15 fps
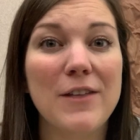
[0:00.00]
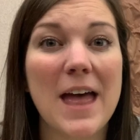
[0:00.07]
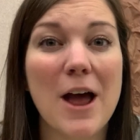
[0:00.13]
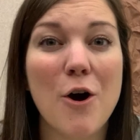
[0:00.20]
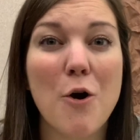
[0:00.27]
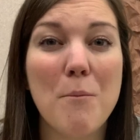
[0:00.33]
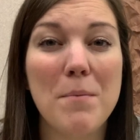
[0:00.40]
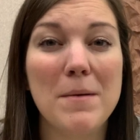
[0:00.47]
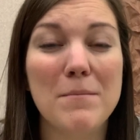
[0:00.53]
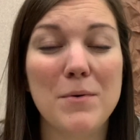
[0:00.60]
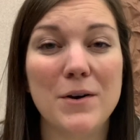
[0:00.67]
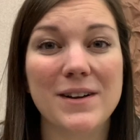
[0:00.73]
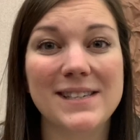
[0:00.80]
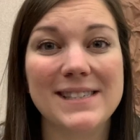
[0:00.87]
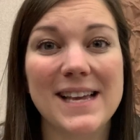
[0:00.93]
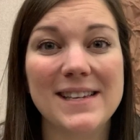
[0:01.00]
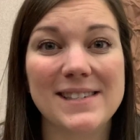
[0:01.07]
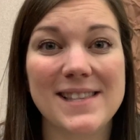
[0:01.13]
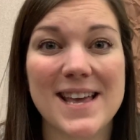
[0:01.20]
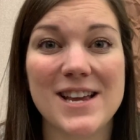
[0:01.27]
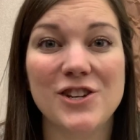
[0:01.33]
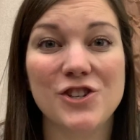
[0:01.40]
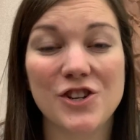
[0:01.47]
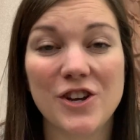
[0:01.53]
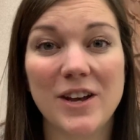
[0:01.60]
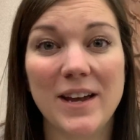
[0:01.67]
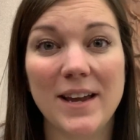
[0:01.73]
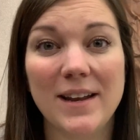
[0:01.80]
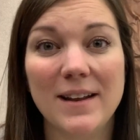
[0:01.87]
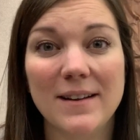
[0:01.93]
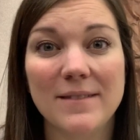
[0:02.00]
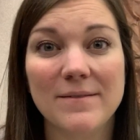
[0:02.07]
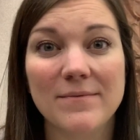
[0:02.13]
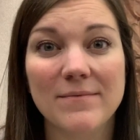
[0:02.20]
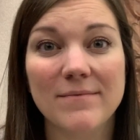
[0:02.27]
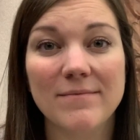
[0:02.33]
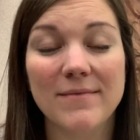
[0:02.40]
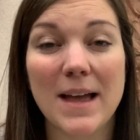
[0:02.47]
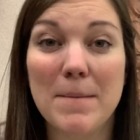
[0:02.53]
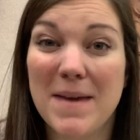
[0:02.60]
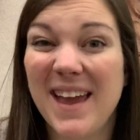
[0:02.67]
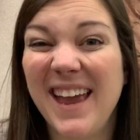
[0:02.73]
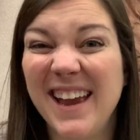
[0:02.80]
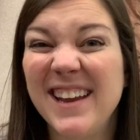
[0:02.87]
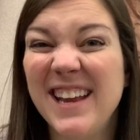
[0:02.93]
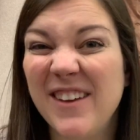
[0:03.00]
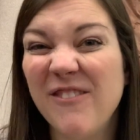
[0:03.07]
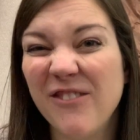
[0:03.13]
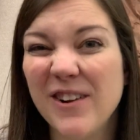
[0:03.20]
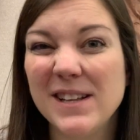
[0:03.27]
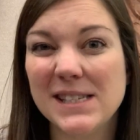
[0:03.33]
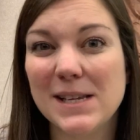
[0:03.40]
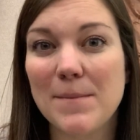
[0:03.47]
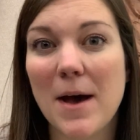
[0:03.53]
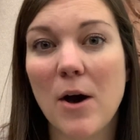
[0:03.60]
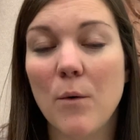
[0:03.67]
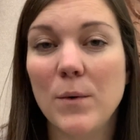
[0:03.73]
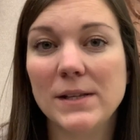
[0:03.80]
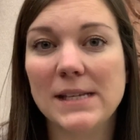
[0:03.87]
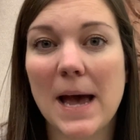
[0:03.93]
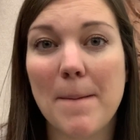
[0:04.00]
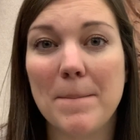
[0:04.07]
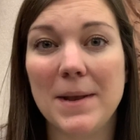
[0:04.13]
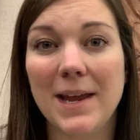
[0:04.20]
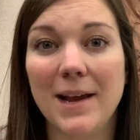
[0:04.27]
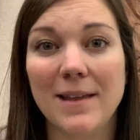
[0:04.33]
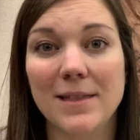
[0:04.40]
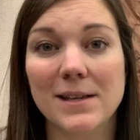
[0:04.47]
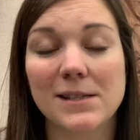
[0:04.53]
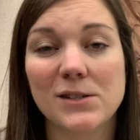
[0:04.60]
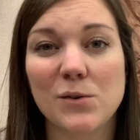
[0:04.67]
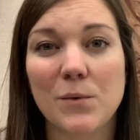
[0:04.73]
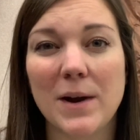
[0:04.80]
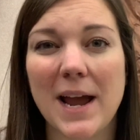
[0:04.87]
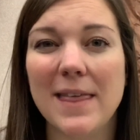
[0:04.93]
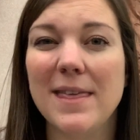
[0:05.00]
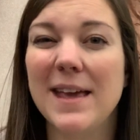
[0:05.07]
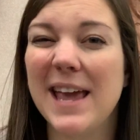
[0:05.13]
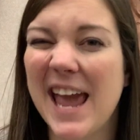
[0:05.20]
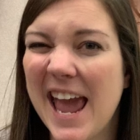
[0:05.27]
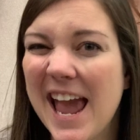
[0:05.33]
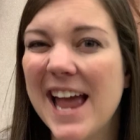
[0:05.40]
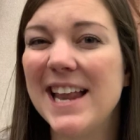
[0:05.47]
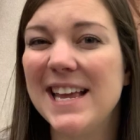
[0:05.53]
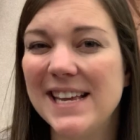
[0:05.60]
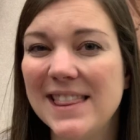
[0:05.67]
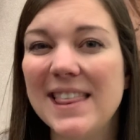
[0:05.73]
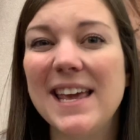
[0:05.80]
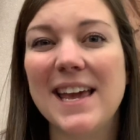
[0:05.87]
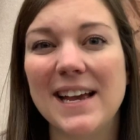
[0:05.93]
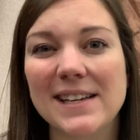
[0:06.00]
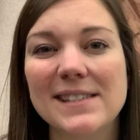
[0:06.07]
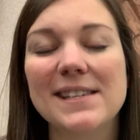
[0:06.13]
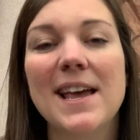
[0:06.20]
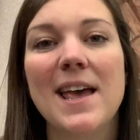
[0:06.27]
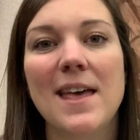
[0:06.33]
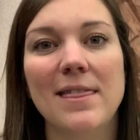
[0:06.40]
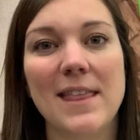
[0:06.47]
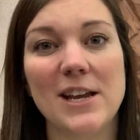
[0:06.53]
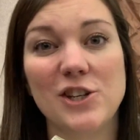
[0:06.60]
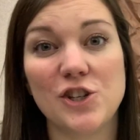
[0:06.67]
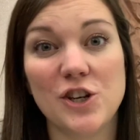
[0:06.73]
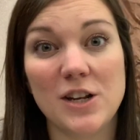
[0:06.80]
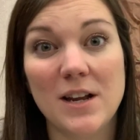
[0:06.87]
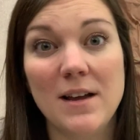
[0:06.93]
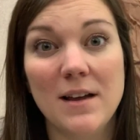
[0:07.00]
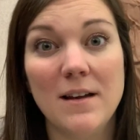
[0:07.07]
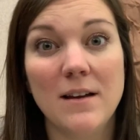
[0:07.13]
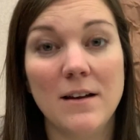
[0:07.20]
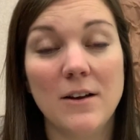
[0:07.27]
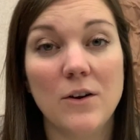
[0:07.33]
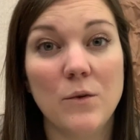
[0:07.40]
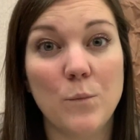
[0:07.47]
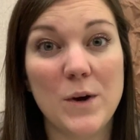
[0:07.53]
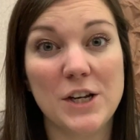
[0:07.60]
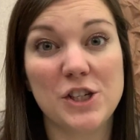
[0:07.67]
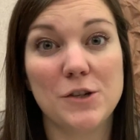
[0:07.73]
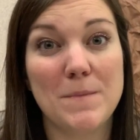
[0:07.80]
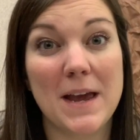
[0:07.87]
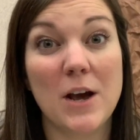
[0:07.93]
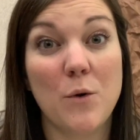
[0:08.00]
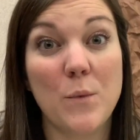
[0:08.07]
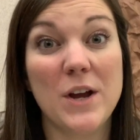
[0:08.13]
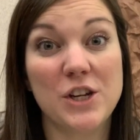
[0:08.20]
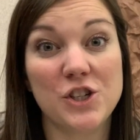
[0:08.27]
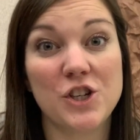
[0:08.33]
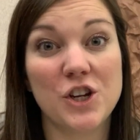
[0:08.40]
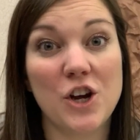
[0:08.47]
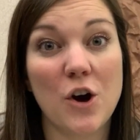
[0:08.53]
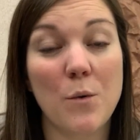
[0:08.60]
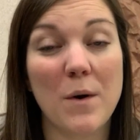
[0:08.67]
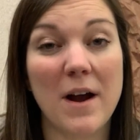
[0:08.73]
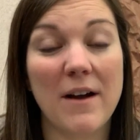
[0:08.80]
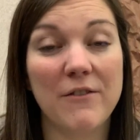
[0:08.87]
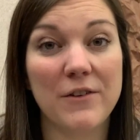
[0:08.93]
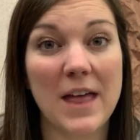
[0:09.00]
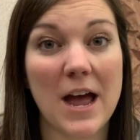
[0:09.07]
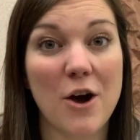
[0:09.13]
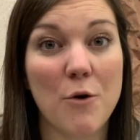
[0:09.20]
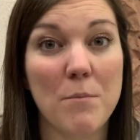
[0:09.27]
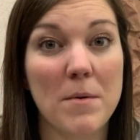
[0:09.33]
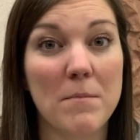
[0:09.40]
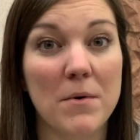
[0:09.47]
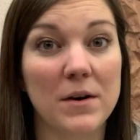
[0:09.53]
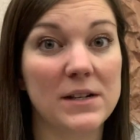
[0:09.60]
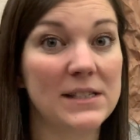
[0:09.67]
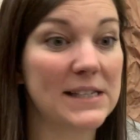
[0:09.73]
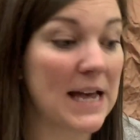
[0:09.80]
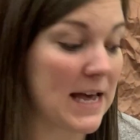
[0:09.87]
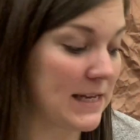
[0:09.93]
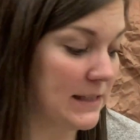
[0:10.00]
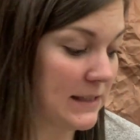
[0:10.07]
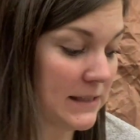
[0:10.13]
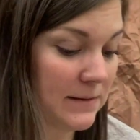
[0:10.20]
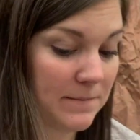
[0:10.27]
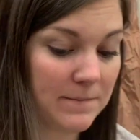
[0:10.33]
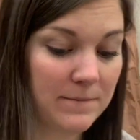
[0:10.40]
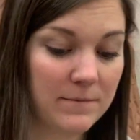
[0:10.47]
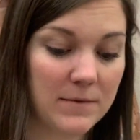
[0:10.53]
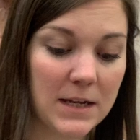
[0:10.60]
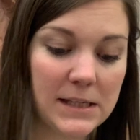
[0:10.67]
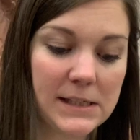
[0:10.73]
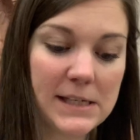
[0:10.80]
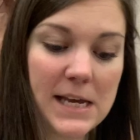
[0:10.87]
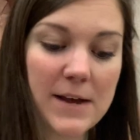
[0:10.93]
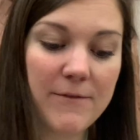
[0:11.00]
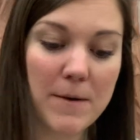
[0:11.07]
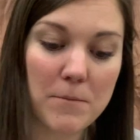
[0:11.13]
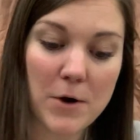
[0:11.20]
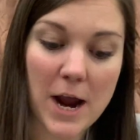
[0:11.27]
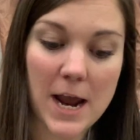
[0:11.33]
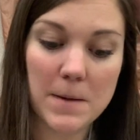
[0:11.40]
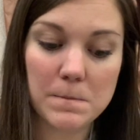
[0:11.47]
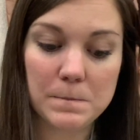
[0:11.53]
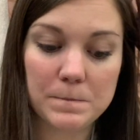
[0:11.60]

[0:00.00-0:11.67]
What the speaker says: that open book says they should. I'm making an inference about what's happening in the story. I think Annie thinks they should make a wish to go wherever that open book says. Let's see if I'm right.